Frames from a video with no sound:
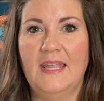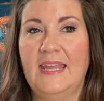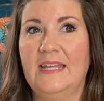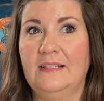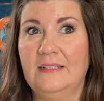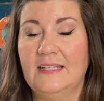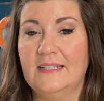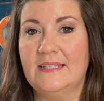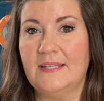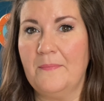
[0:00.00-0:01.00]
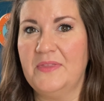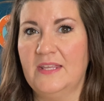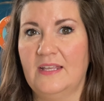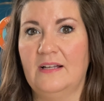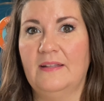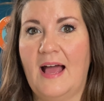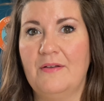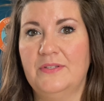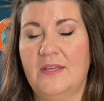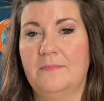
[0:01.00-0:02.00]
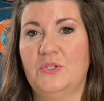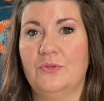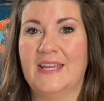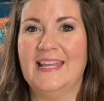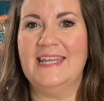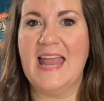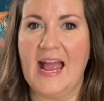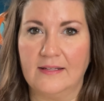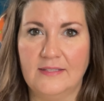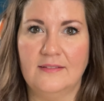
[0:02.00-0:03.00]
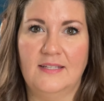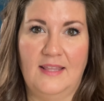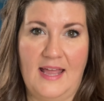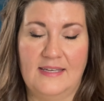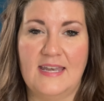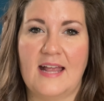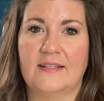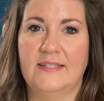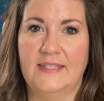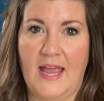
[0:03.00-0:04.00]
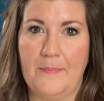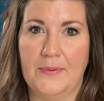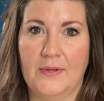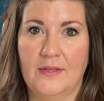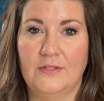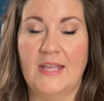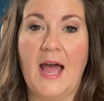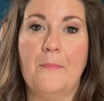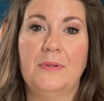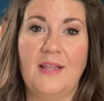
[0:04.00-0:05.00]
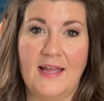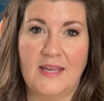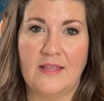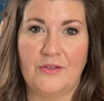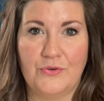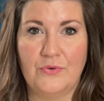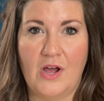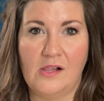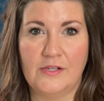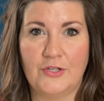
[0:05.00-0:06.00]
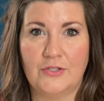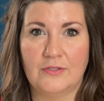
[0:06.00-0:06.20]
It's something that allows them to connect to that next step, to applying their new knowledge.